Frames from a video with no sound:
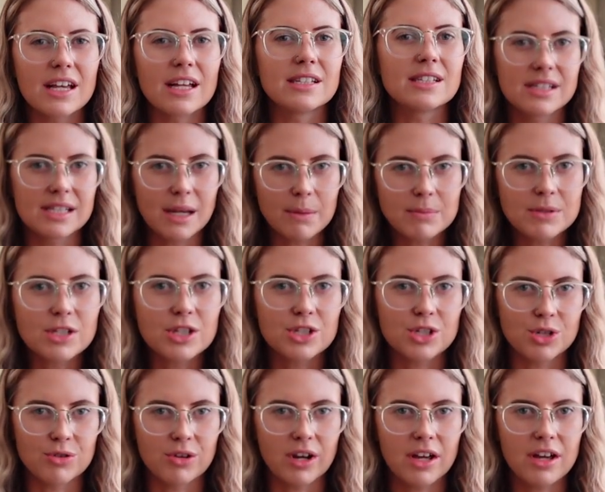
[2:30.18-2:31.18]
and
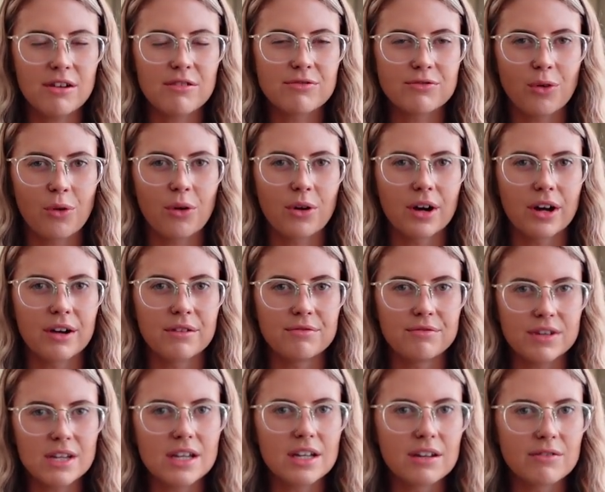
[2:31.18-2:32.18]
substitute it for a
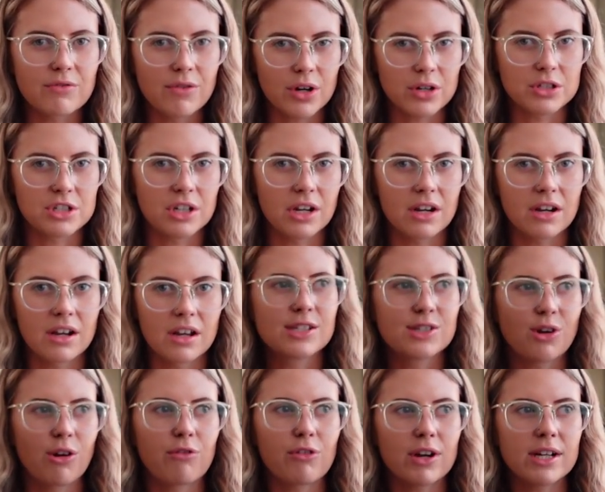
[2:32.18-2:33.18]
vegan version.
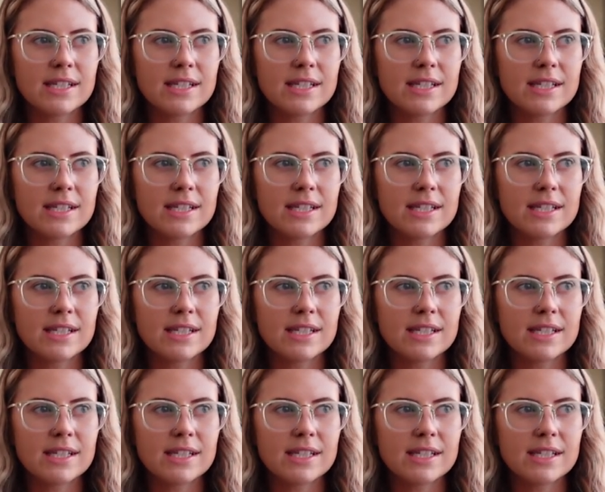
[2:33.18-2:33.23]
So for